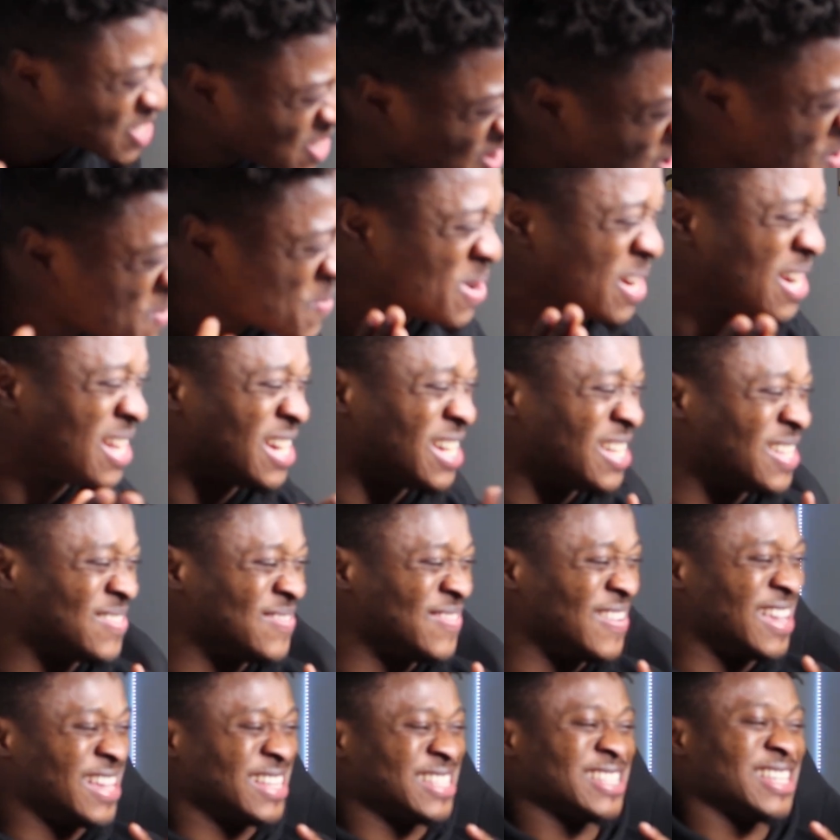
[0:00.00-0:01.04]
stupid in
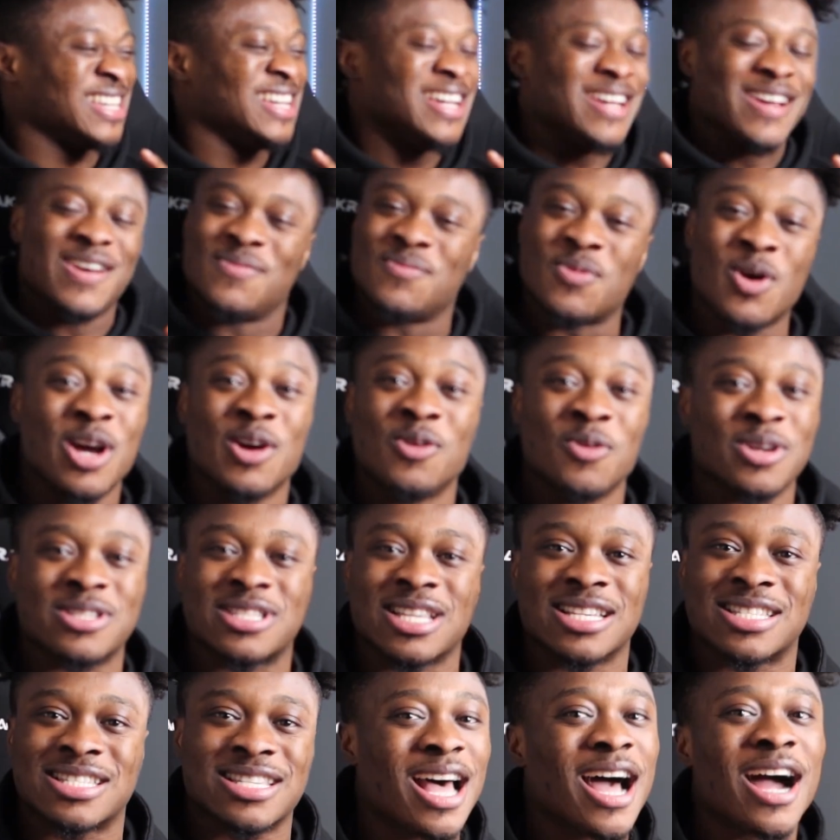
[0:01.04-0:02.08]
this bitch. Bro, he
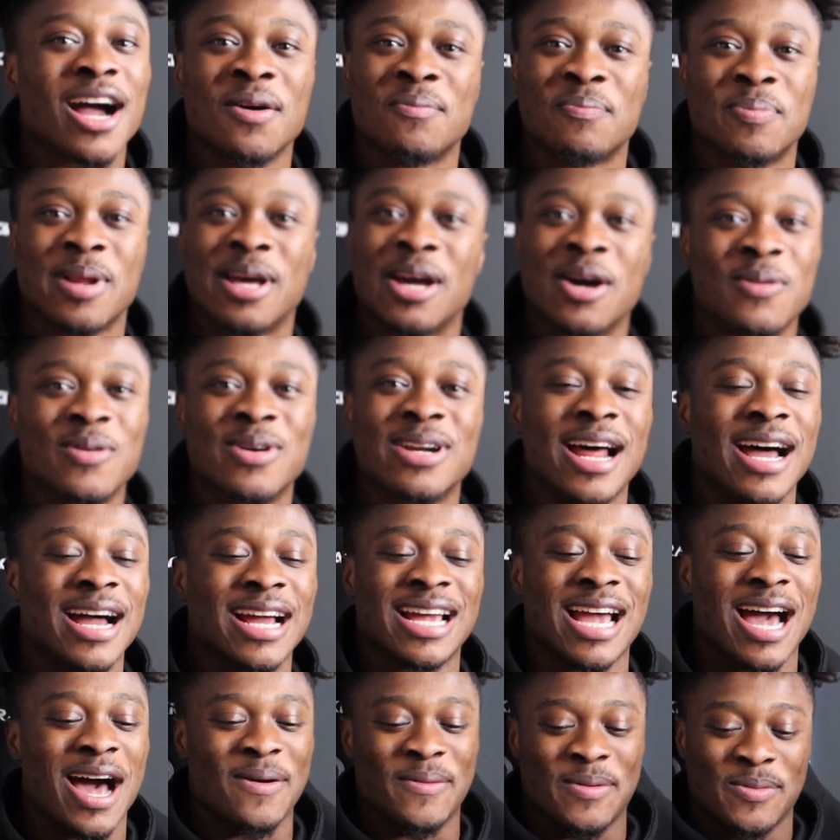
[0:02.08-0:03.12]
was the soccer player when I
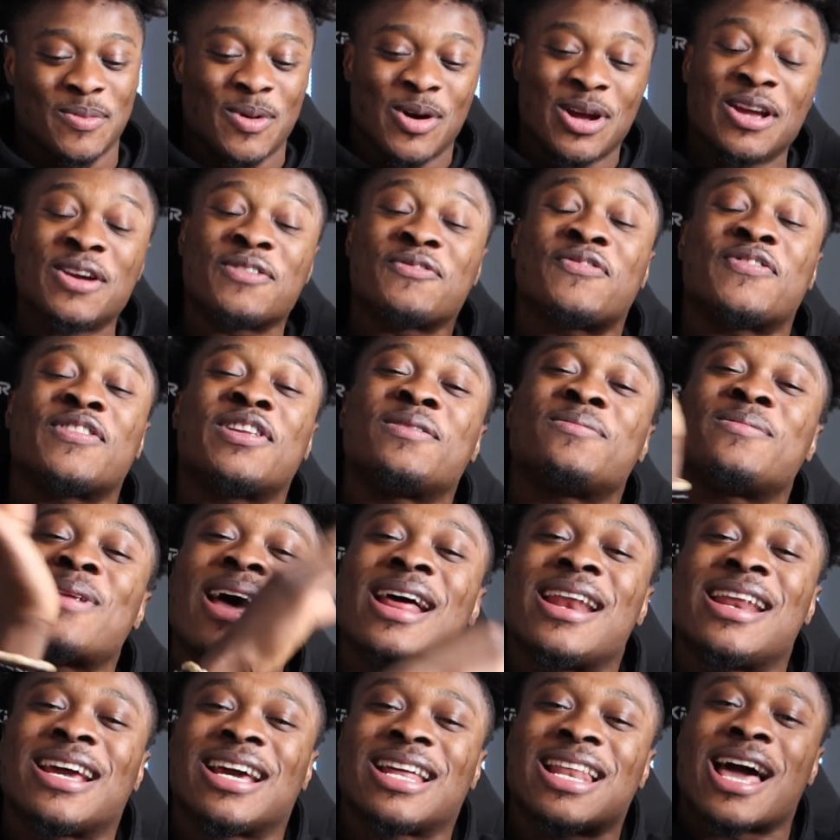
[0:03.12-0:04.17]
got me. Bro, you flipped
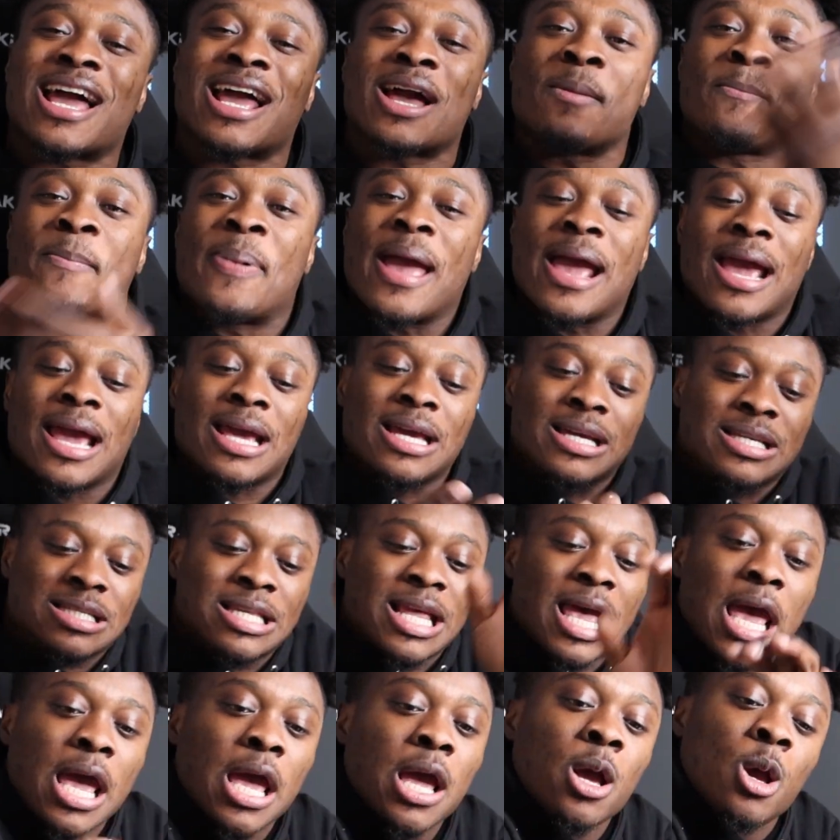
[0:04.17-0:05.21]
that nigga like a pancake. He
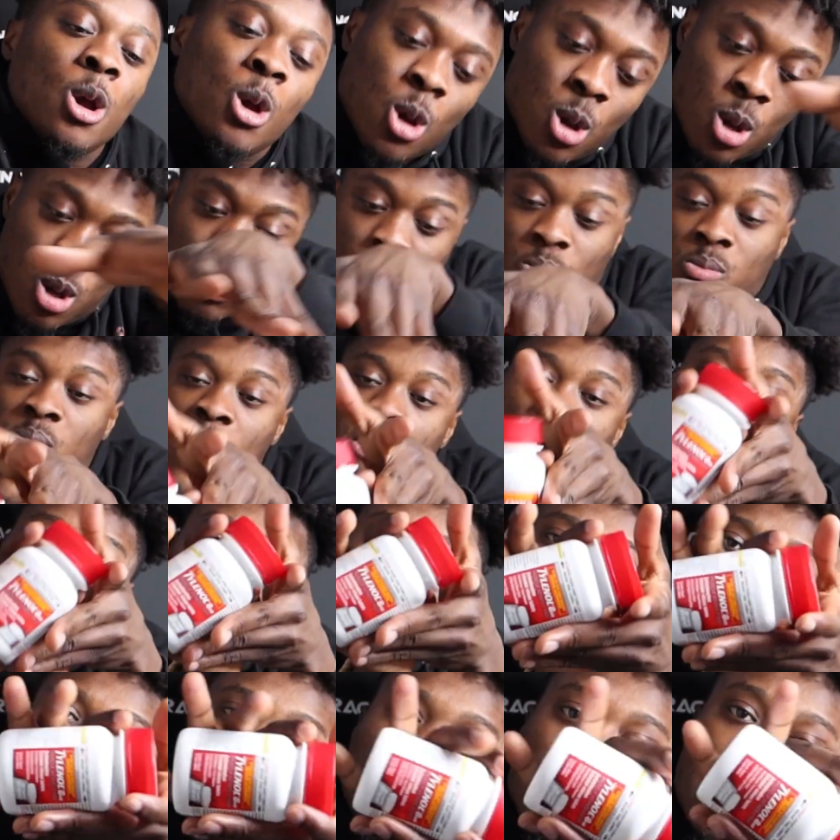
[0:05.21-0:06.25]
said, my
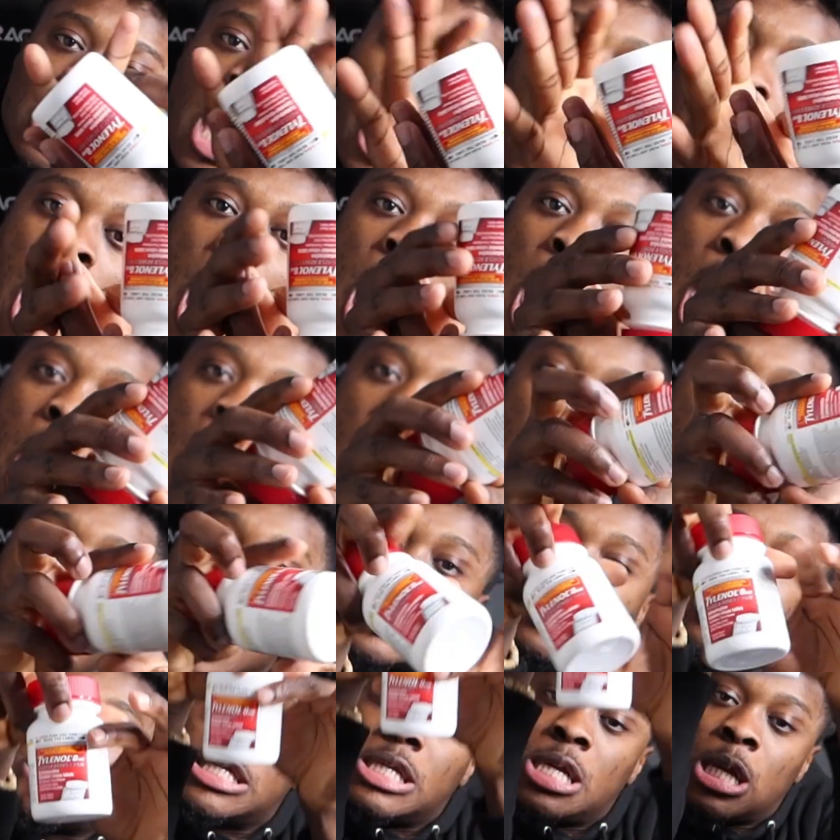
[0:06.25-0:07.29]
nigga,